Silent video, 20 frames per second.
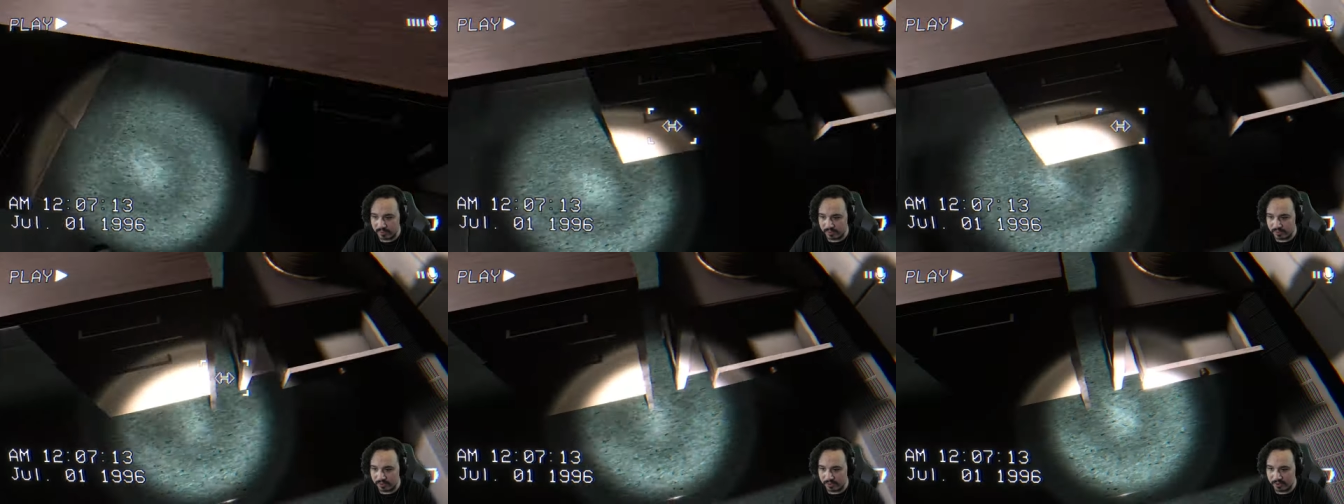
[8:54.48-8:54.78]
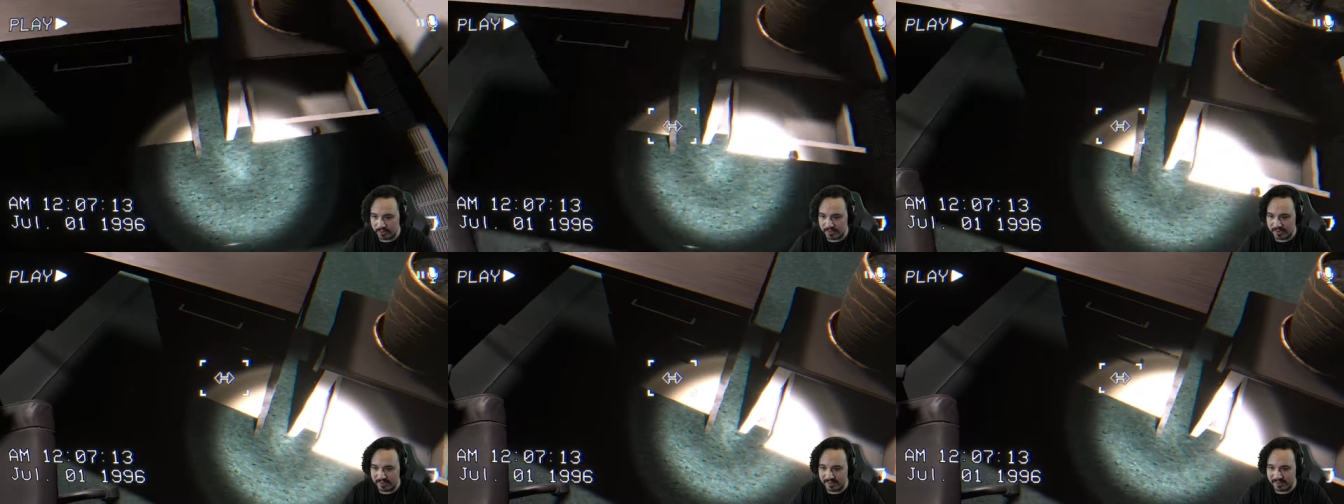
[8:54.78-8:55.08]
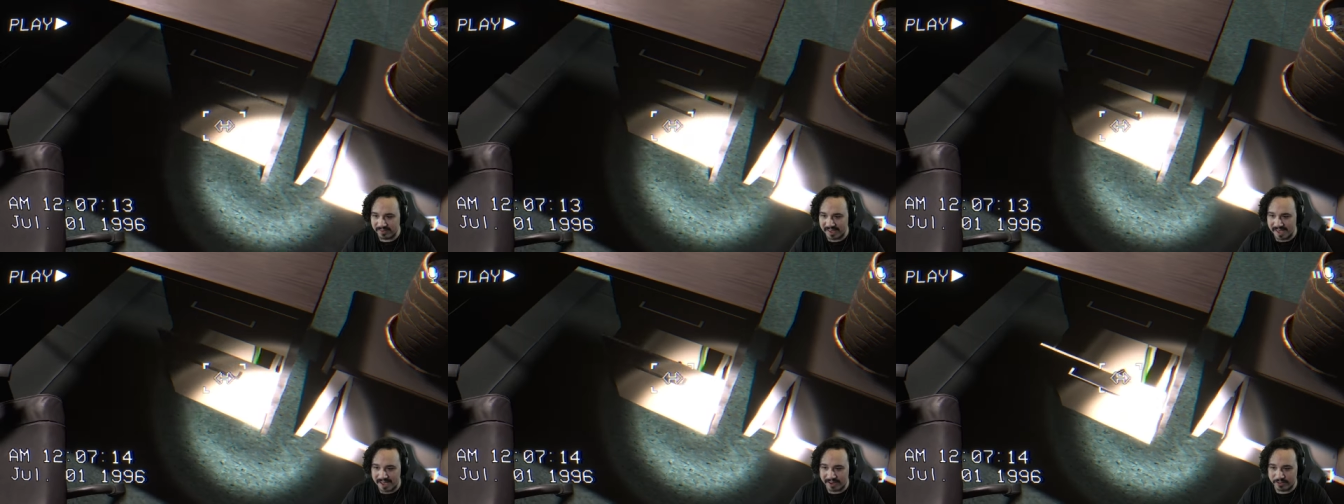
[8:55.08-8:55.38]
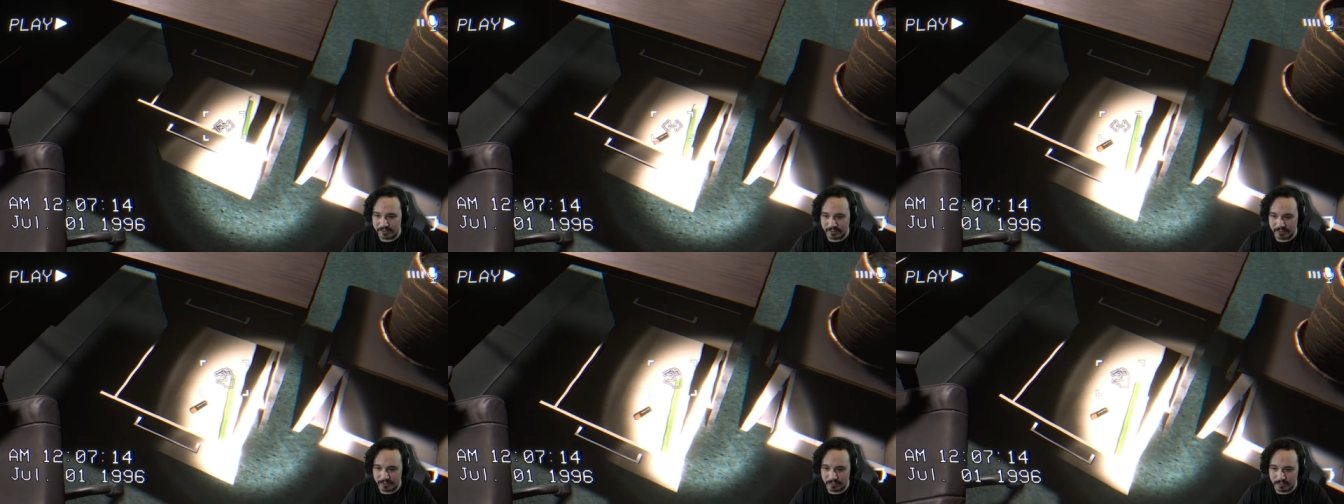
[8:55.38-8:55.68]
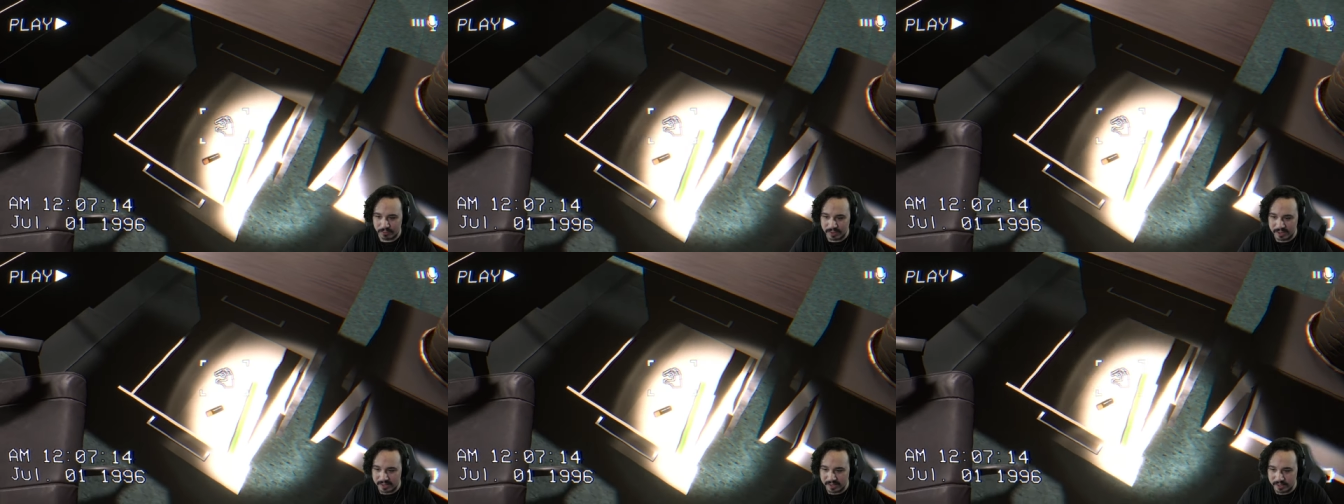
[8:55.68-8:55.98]
this chair. This is actually
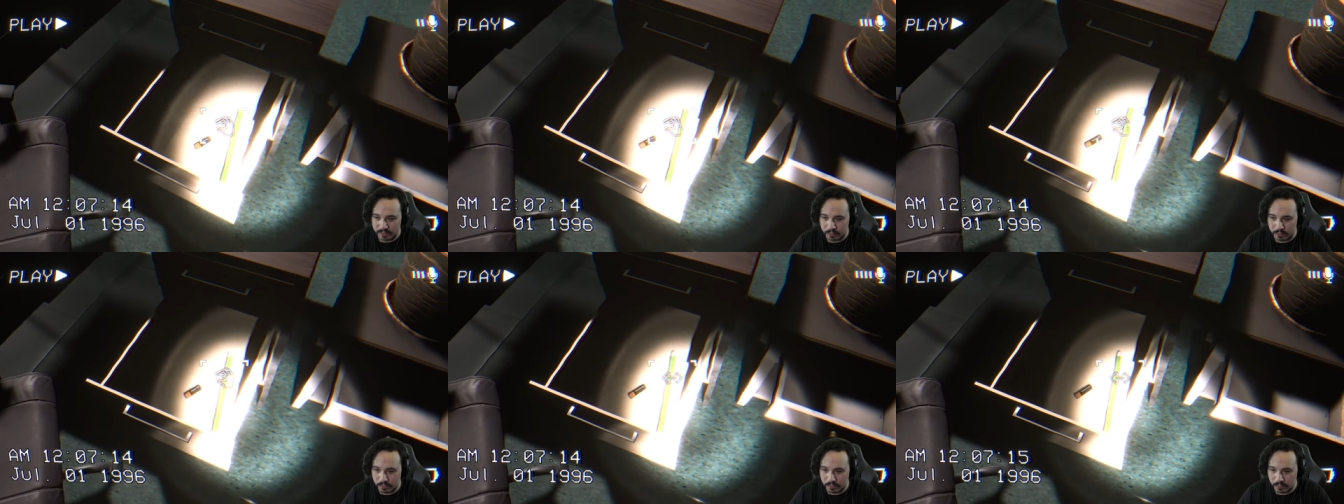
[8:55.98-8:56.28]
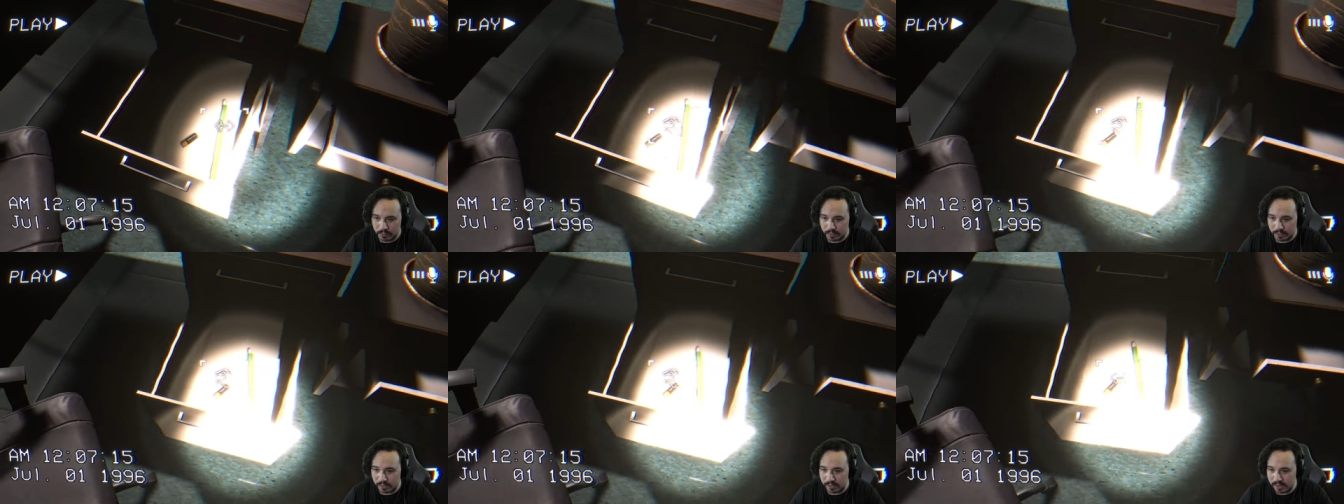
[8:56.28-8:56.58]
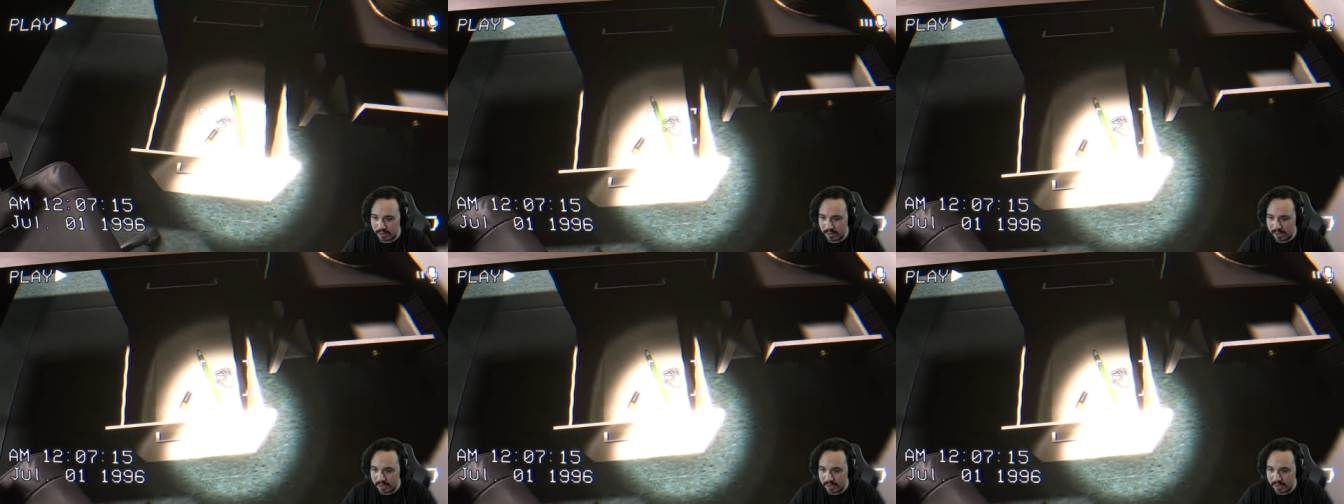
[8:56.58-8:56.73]
really cool